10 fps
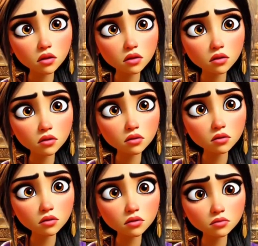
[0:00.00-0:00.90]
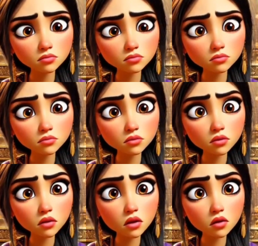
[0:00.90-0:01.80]
my people, this is
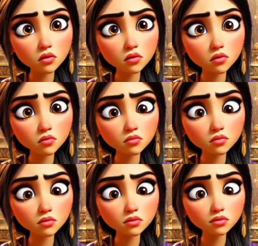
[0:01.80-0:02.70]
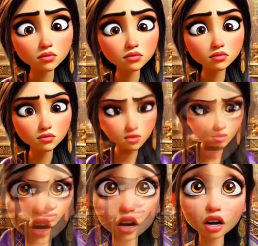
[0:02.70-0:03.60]
my request. For
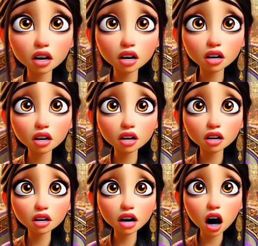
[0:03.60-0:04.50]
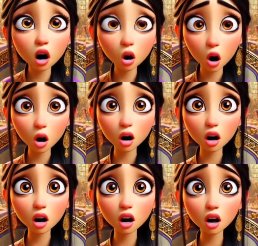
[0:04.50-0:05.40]
I and my people have been sold to be
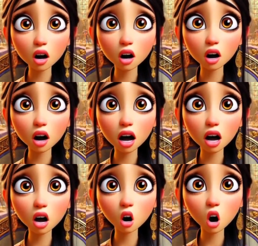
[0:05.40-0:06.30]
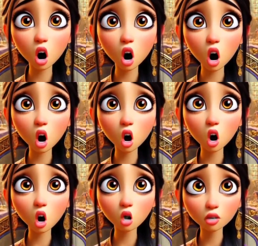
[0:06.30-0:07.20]
destroyed, killed,
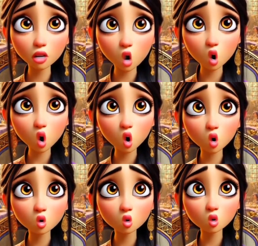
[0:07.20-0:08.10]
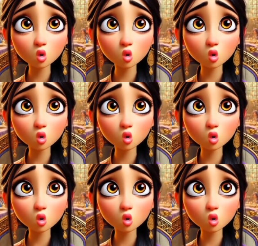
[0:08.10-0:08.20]
and annihilated."